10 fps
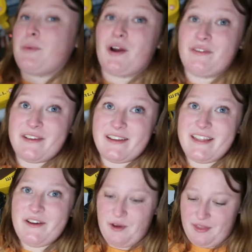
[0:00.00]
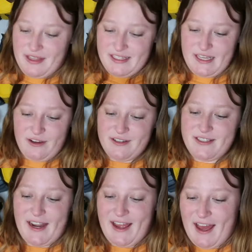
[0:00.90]
perfectly with these ears
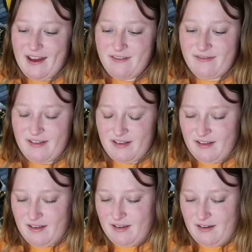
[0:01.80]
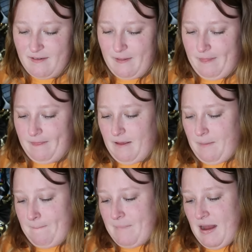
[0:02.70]
that I have.
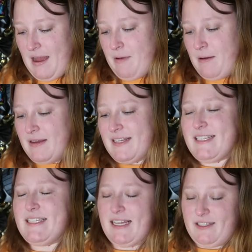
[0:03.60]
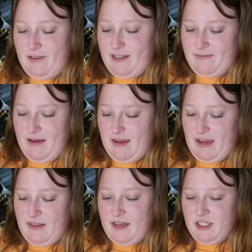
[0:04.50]
But I'm a obsessed with this bag.
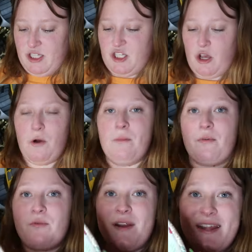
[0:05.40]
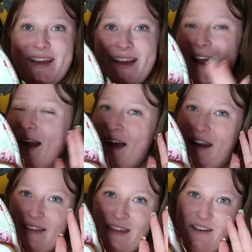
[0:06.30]
I think it's so pretty.
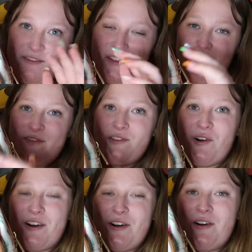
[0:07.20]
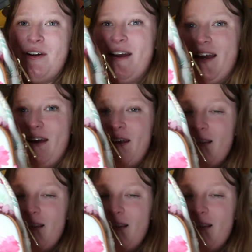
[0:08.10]
I love the floral. I